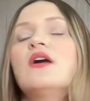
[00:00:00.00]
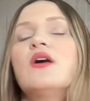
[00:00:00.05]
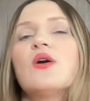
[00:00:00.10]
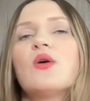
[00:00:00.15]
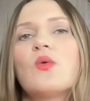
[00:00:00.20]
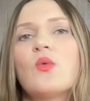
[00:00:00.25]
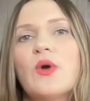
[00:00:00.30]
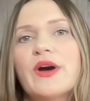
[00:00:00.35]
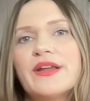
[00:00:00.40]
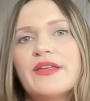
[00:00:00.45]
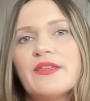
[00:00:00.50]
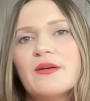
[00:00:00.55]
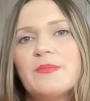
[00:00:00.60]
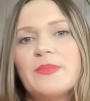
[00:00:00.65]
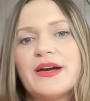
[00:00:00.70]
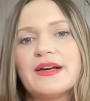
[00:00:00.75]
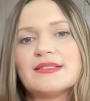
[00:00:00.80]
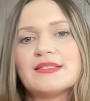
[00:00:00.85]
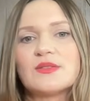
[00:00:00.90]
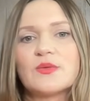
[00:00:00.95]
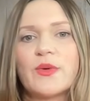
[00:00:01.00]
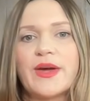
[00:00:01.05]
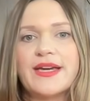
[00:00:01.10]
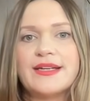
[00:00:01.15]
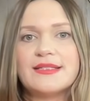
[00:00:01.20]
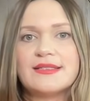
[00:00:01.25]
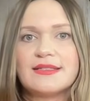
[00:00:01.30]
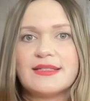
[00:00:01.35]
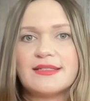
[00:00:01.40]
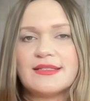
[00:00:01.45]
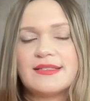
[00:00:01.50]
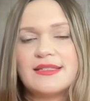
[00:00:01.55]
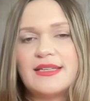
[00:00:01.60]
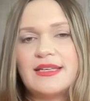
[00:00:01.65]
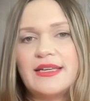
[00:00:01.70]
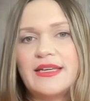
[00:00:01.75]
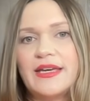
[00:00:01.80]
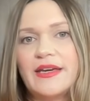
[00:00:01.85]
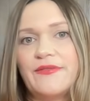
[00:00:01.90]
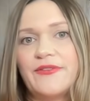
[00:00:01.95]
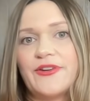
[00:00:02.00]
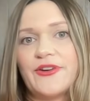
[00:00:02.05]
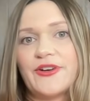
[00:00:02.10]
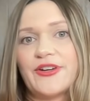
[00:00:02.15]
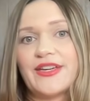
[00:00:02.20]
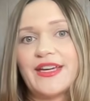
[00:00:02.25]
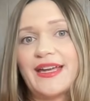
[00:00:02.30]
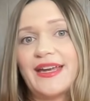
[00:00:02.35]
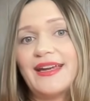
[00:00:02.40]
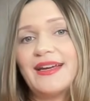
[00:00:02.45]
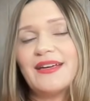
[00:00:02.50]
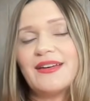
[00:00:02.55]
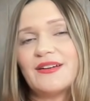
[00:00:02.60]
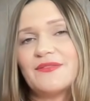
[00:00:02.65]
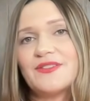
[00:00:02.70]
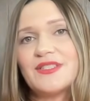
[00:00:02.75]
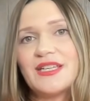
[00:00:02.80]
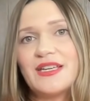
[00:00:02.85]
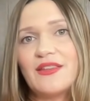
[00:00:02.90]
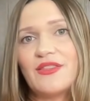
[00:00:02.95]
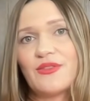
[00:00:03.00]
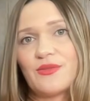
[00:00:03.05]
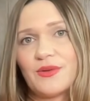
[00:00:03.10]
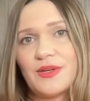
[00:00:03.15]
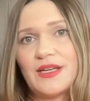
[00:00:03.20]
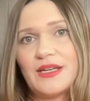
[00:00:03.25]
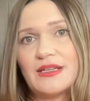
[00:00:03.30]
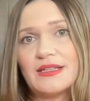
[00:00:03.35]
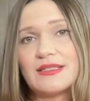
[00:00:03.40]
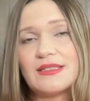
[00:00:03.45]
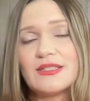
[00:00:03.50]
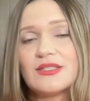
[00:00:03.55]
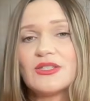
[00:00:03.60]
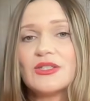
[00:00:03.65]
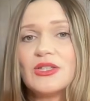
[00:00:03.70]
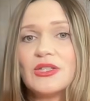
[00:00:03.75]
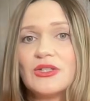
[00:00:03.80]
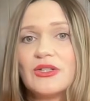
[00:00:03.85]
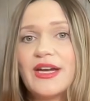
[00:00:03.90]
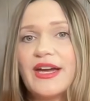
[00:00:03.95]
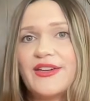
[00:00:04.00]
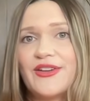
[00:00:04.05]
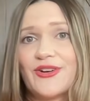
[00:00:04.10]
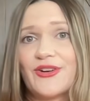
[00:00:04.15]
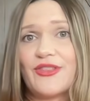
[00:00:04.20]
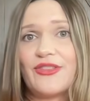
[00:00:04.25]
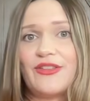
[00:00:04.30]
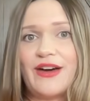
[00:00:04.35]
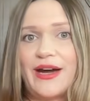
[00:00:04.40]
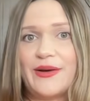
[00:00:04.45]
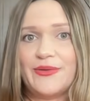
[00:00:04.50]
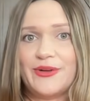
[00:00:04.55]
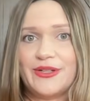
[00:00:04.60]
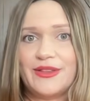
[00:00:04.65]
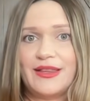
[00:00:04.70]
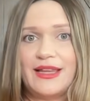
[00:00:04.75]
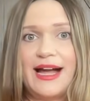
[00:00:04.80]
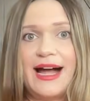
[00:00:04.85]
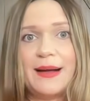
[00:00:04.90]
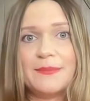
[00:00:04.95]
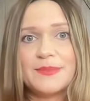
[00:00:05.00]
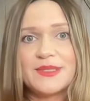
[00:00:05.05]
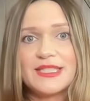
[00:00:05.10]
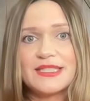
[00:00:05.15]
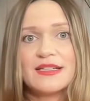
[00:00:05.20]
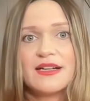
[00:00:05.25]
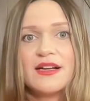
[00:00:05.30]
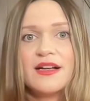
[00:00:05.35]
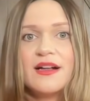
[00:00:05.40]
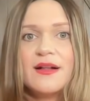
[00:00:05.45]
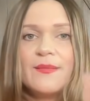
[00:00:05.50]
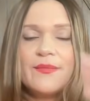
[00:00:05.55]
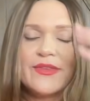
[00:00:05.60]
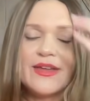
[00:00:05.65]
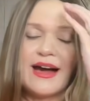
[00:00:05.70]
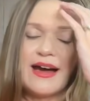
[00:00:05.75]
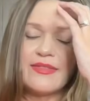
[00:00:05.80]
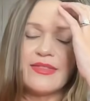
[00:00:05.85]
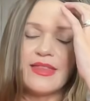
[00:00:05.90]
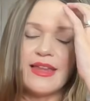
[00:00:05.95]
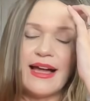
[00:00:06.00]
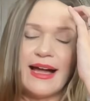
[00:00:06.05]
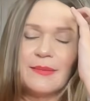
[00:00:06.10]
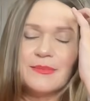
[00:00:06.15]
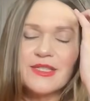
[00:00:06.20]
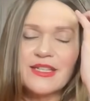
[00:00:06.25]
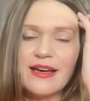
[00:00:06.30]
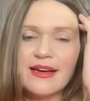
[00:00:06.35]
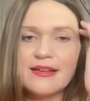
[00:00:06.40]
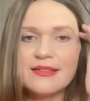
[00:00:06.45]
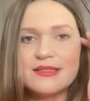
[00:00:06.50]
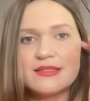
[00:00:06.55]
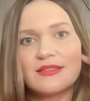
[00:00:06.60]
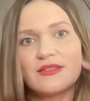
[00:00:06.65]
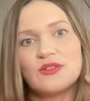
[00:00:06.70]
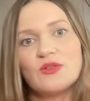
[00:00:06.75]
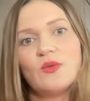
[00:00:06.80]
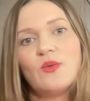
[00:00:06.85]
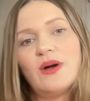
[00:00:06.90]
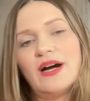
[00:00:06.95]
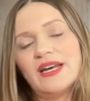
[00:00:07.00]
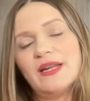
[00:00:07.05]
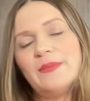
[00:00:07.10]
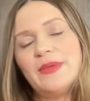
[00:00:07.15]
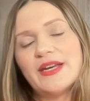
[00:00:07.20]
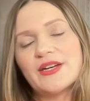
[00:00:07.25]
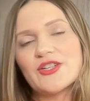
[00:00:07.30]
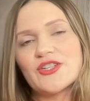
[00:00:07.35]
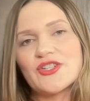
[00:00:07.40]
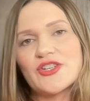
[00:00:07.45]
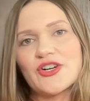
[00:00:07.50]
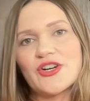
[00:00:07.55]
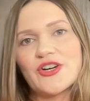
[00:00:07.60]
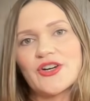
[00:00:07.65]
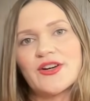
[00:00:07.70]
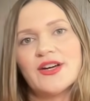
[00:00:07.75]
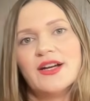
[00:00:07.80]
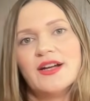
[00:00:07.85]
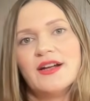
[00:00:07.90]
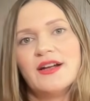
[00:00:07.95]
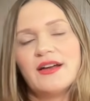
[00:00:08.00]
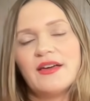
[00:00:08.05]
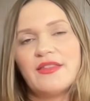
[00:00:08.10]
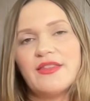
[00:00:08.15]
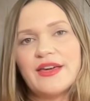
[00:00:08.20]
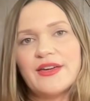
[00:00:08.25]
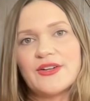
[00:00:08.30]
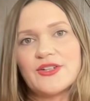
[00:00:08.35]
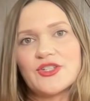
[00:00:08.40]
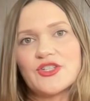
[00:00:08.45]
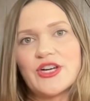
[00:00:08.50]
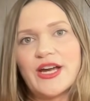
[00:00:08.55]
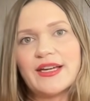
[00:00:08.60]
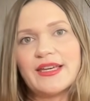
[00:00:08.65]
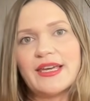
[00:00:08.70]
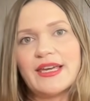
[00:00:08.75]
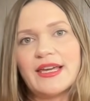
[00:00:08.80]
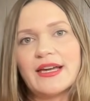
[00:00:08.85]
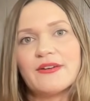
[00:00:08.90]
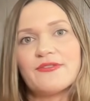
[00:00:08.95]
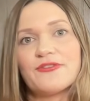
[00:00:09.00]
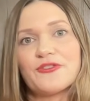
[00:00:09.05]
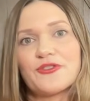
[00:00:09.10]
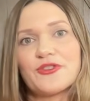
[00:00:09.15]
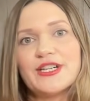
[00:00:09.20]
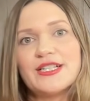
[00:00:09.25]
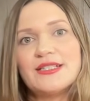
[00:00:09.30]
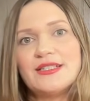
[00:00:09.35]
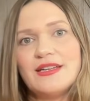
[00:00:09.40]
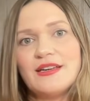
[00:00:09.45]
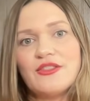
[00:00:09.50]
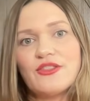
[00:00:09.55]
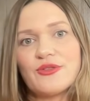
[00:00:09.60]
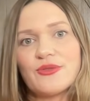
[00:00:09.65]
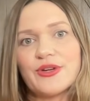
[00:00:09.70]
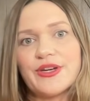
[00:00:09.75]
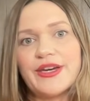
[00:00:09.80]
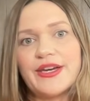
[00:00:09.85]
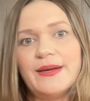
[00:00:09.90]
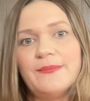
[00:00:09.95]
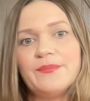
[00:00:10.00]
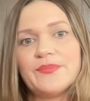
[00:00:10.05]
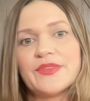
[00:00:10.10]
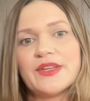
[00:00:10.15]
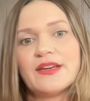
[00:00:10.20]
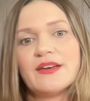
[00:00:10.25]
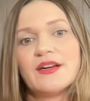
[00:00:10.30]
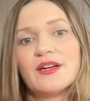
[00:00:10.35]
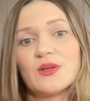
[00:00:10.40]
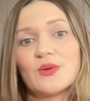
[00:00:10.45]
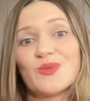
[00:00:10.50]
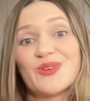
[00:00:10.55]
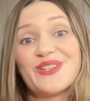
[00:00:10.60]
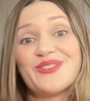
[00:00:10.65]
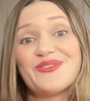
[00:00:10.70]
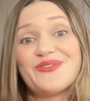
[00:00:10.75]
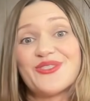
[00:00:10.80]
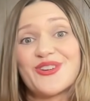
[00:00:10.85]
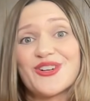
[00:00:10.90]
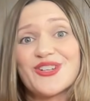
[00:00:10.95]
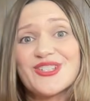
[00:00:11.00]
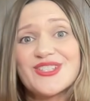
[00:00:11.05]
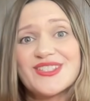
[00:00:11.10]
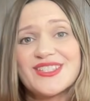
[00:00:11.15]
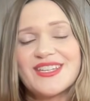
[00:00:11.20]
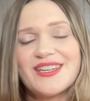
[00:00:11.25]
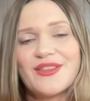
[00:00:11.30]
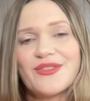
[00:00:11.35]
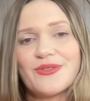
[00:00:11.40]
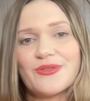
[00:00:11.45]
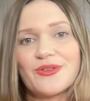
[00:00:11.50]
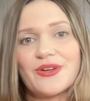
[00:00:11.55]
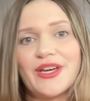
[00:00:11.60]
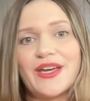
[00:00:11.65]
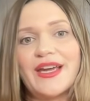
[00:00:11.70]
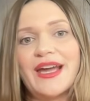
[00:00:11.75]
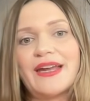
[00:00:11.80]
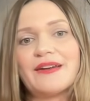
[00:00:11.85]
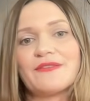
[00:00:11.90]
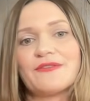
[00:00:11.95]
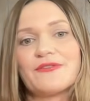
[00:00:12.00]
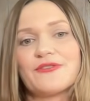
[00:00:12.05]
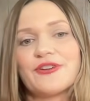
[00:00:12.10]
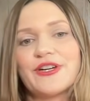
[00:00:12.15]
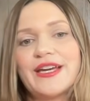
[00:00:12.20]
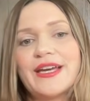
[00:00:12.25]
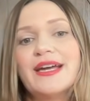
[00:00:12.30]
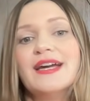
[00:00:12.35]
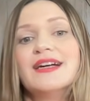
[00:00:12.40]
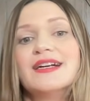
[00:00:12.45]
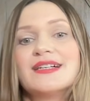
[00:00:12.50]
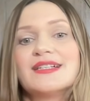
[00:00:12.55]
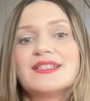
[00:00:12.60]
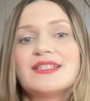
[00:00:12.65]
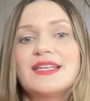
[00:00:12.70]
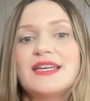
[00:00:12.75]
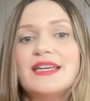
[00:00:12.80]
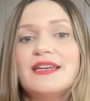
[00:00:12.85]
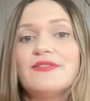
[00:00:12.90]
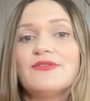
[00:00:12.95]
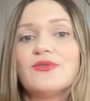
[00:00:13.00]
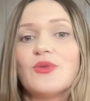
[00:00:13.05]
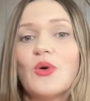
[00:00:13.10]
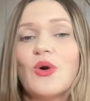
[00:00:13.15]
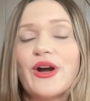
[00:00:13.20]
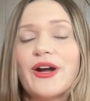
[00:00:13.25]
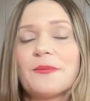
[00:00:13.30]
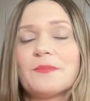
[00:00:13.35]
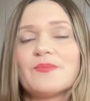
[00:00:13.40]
One of the best ways to see if you're getting enough T3 is to look at your thyroid labs. On lab tests, you'll want to make sure that you're checking free T3, reverse T3, and free T4.